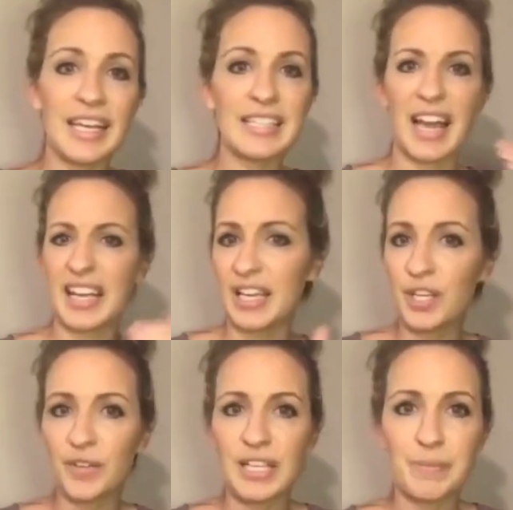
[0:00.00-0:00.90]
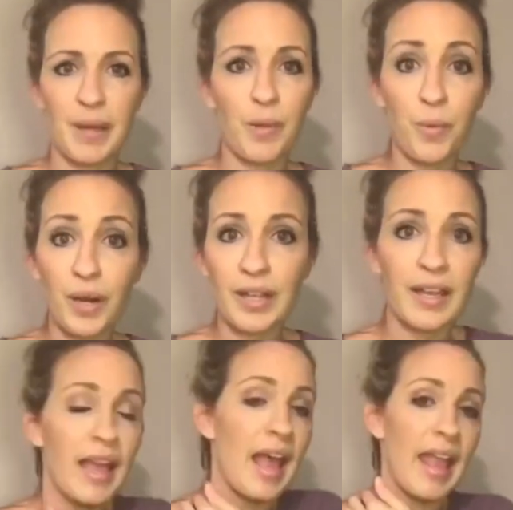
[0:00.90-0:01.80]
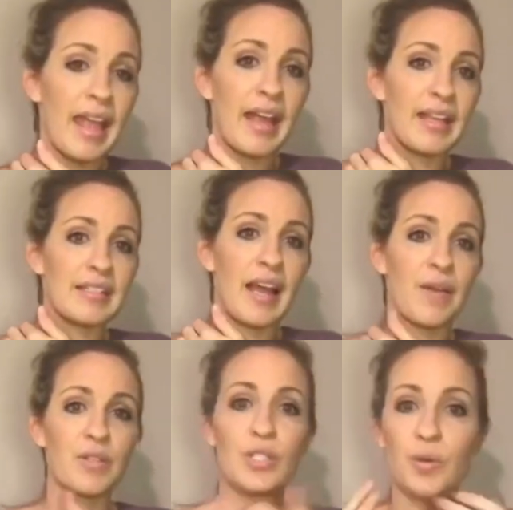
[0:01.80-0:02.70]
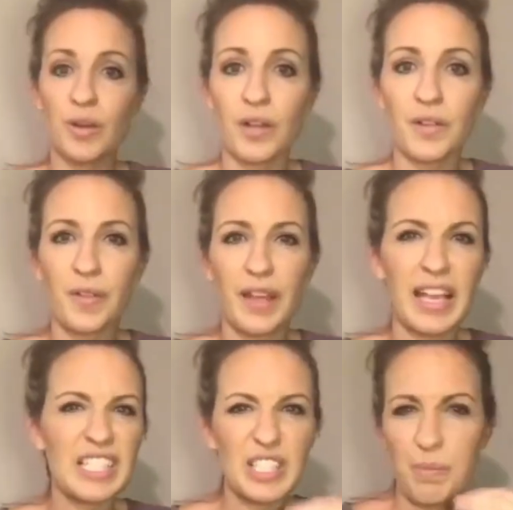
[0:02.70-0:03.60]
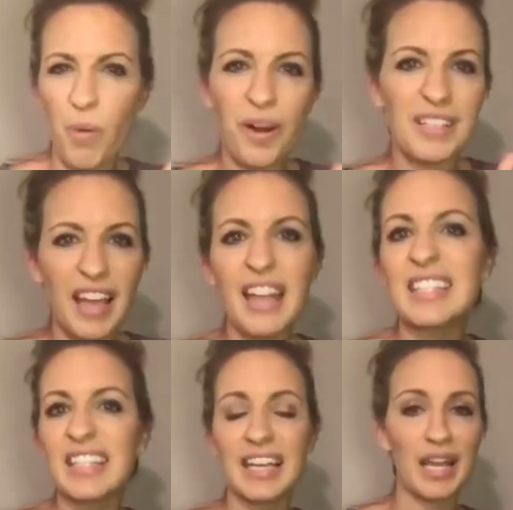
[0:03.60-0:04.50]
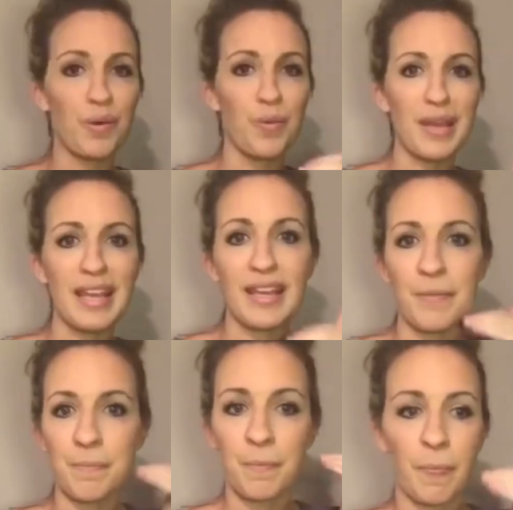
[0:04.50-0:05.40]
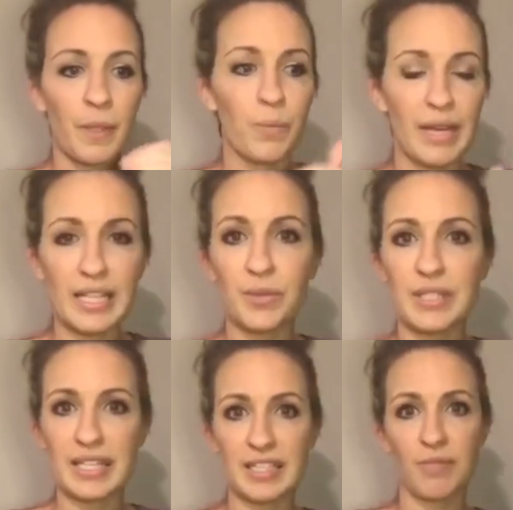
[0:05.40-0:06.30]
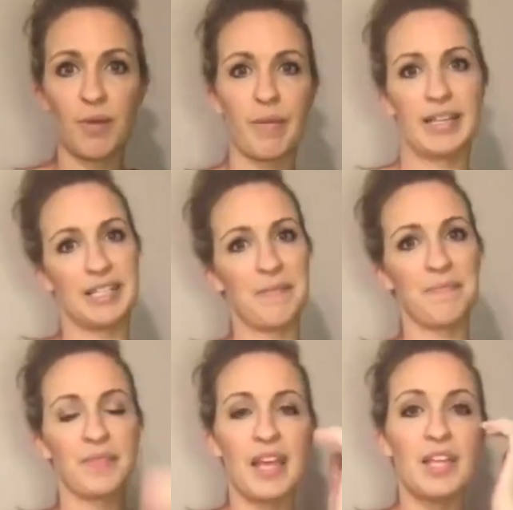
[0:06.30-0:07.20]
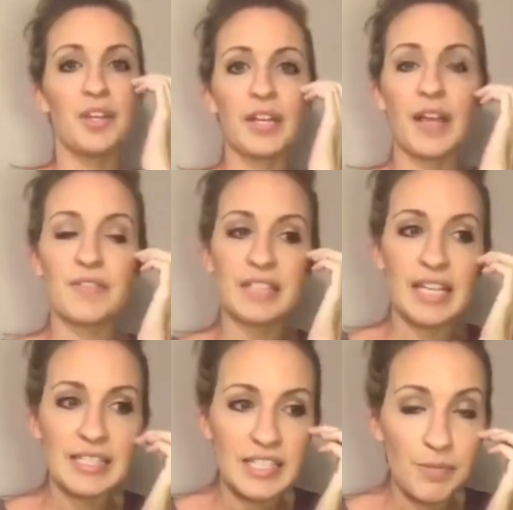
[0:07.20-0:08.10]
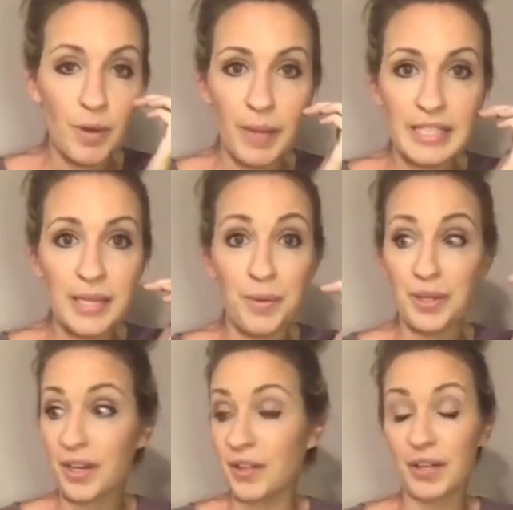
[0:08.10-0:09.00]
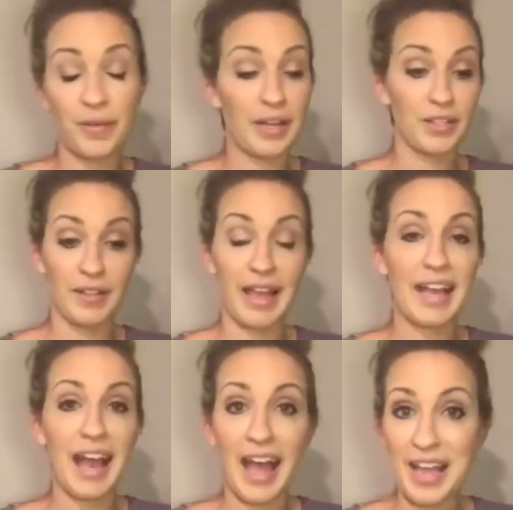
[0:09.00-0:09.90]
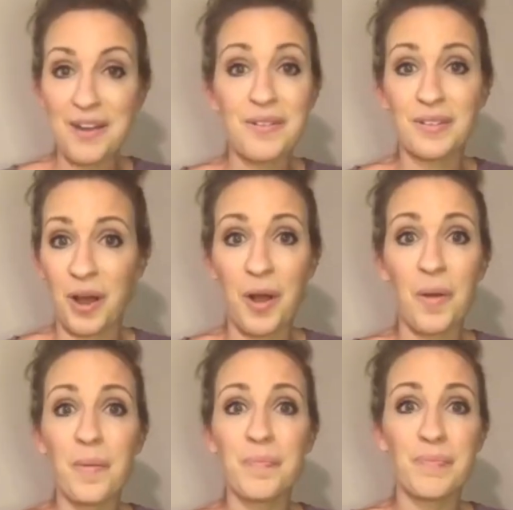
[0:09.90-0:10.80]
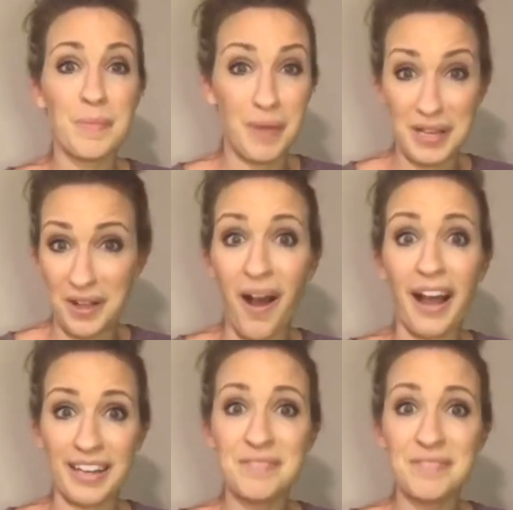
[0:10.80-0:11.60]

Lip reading: I increased my work and I was doing all the things, just more intensity. And we went into a season of momentum. You're going to have seasons of momentum where you're going to look around and you're like, I don't know, but God